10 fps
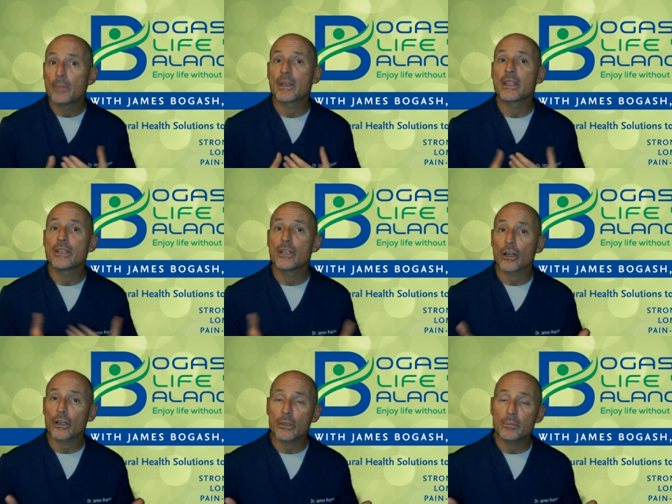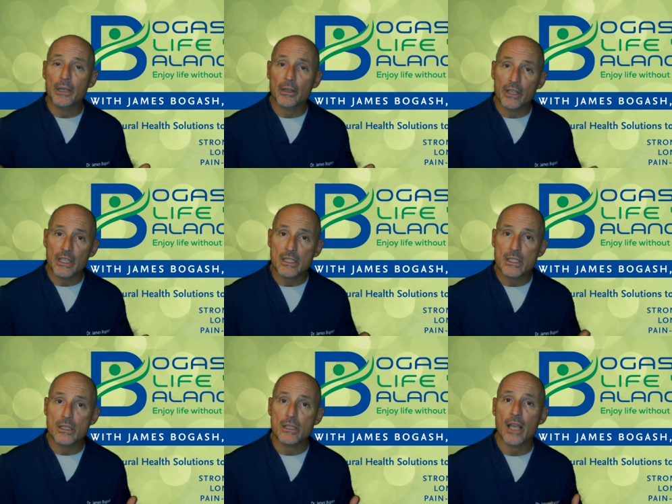but the darker
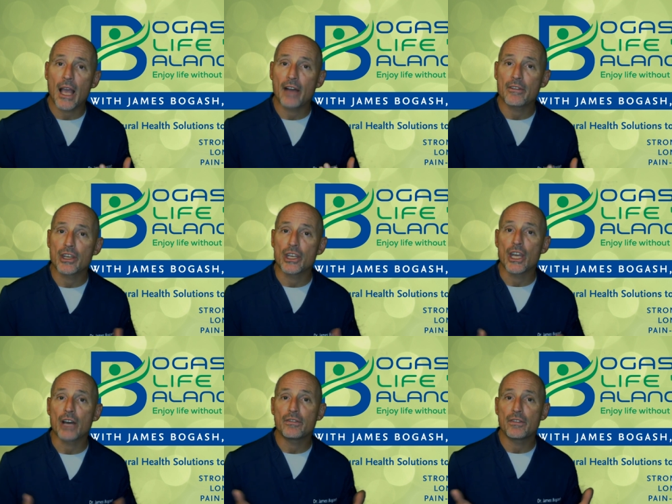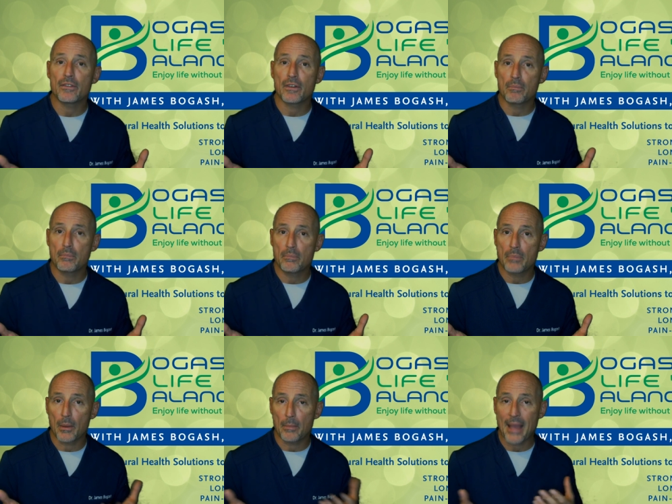berries have enough of a,
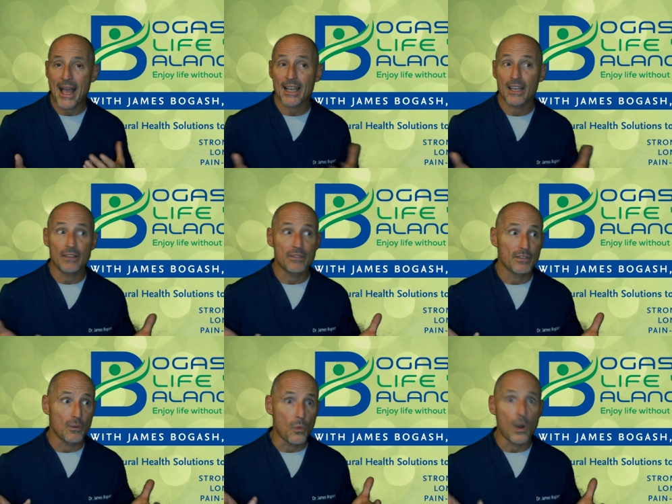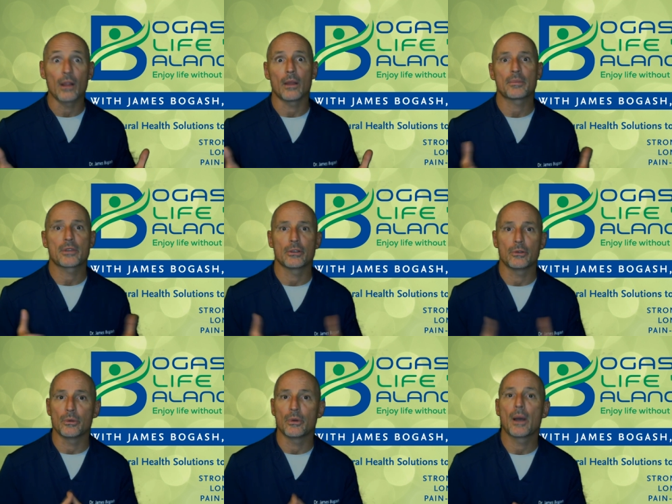or pack enough of a wallop
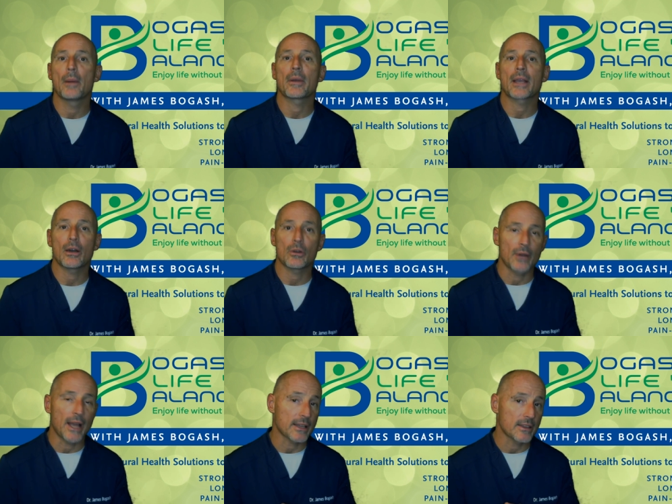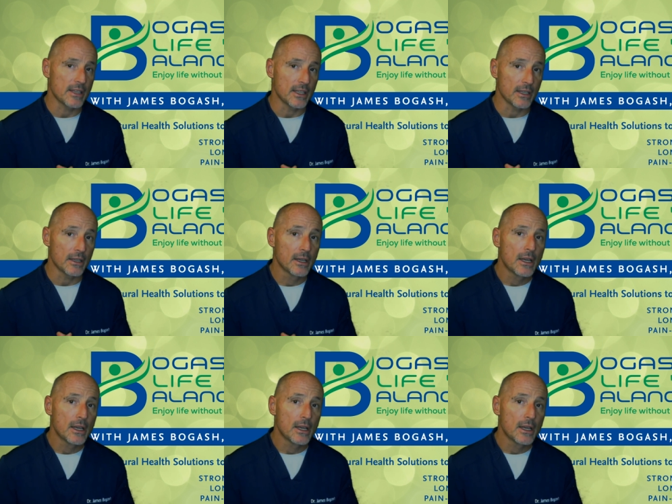to counteract the,